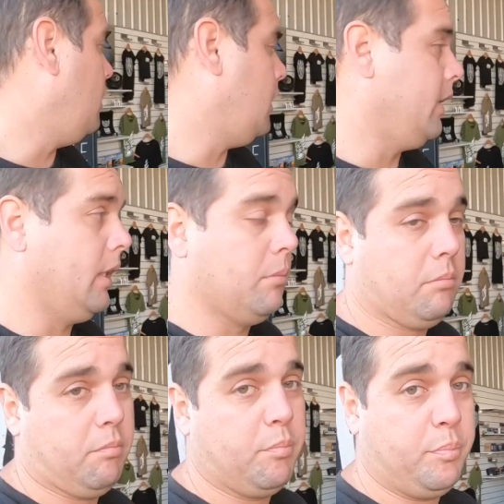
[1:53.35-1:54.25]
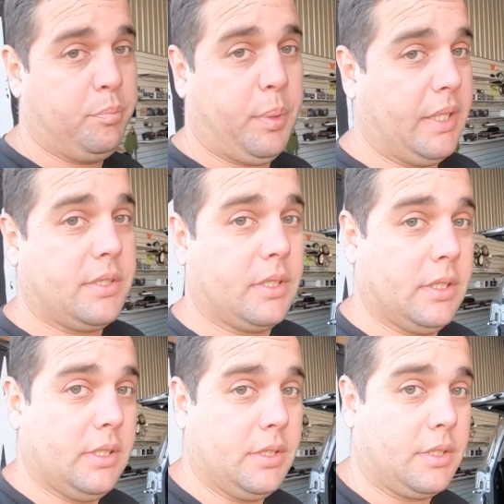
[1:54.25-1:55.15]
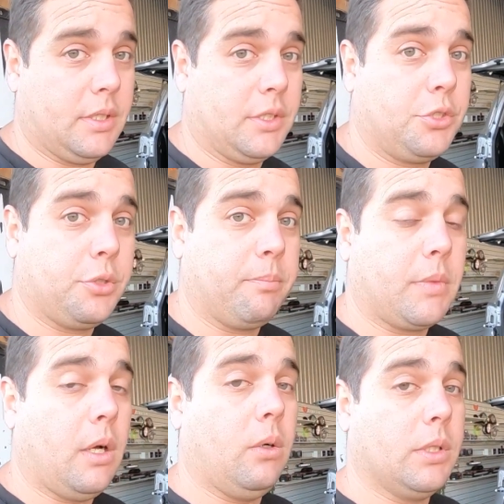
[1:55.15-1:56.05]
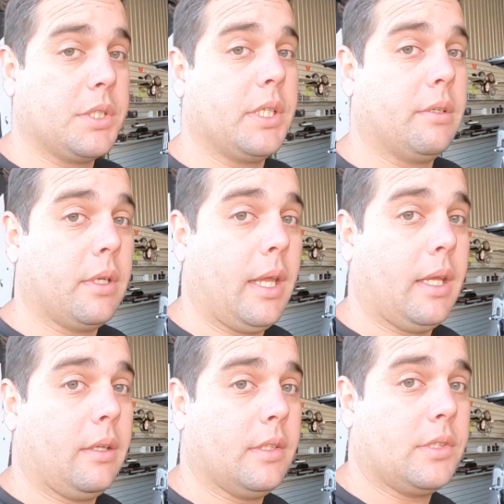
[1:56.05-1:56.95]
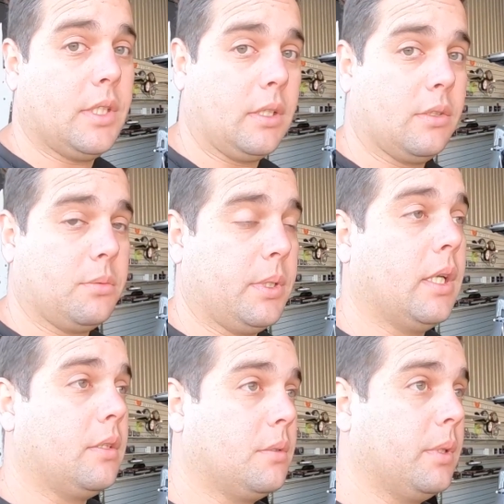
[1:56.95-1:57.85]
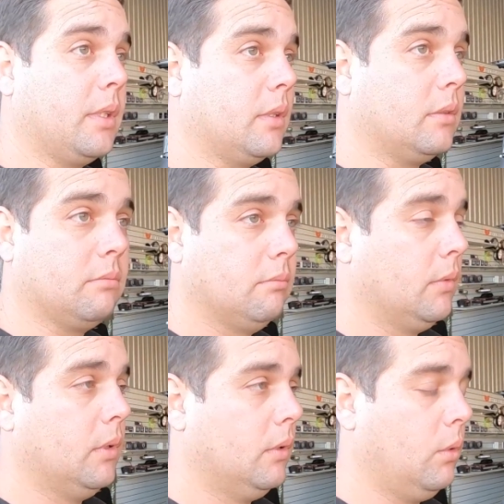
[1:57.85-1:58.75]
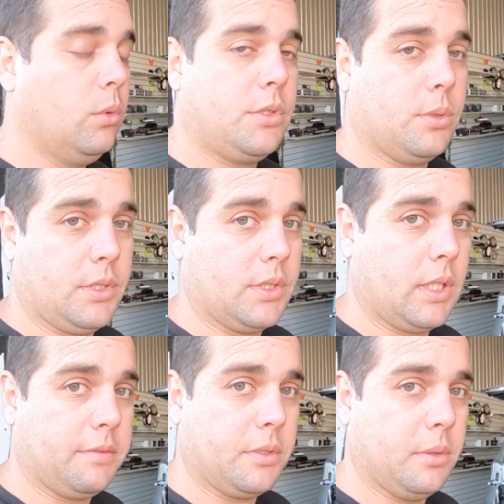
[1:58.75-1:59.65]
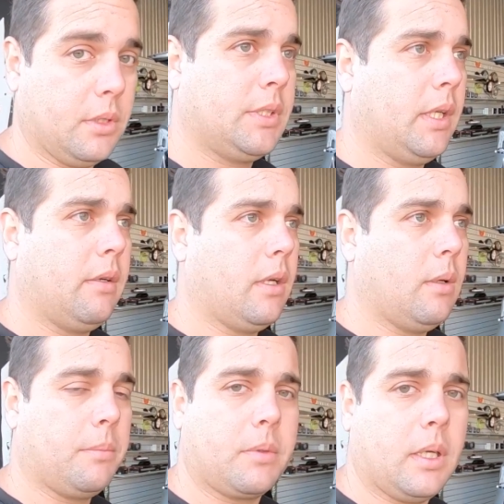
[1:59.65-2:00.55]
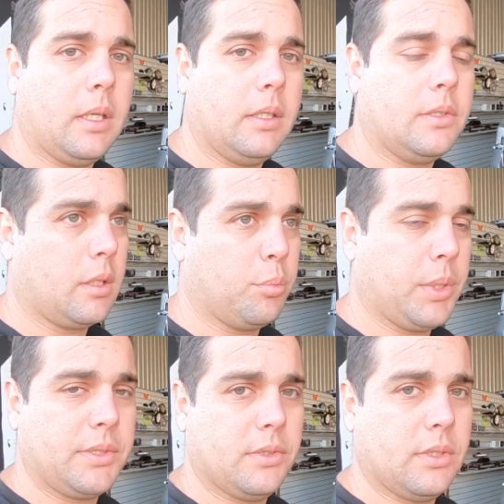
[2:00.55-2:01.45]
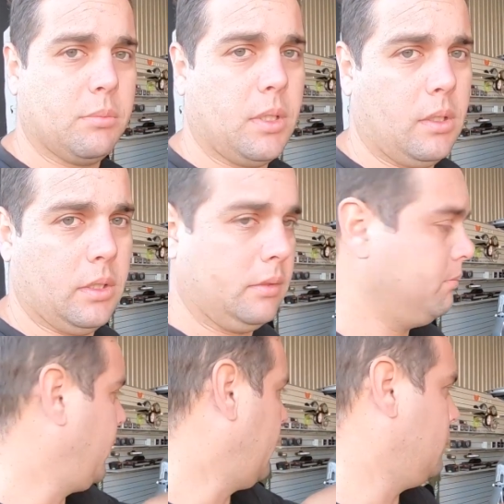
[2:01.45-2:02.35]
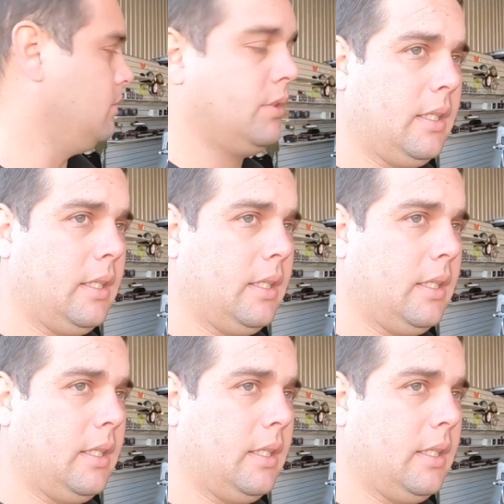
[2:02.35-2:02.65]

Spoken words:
I am basically just going to strip the whole interior out of this thing because we are doing all sorts of stuff to it. Stereo upgrades, compressors in behind panels.